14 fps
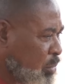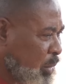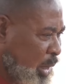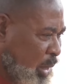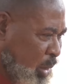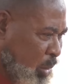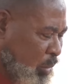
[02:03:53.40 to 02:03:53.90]

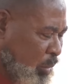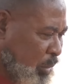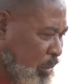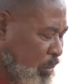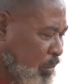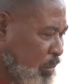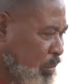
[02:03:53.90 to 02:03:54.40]
Hello.
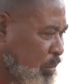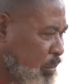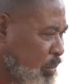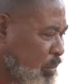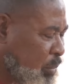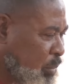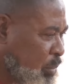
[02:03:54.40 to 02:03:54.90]

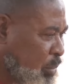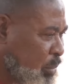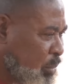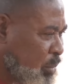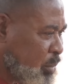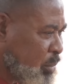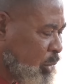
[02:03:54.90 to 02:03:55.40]

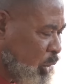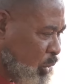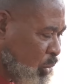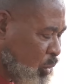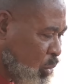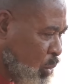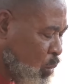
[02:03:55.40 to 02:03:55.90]
Do
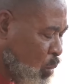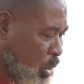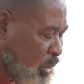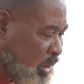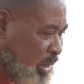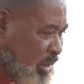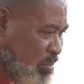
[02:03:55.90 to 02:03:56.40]
you know
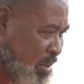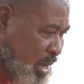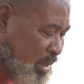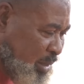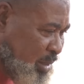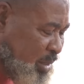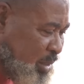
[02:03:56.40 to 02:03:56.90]
what it
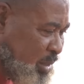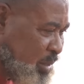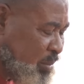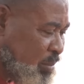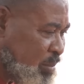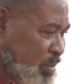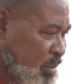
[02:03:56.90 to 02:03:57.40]
means,
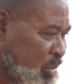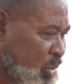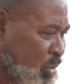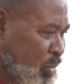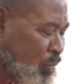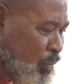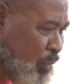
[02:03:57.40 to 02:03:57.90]

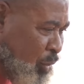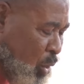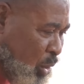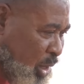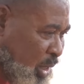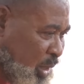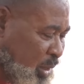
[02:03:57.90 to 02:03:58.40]

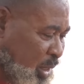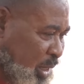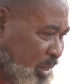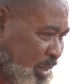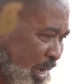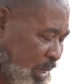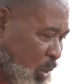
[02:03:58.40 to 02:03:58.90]
flogging
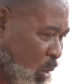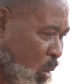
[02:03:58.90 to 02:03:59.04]
a dead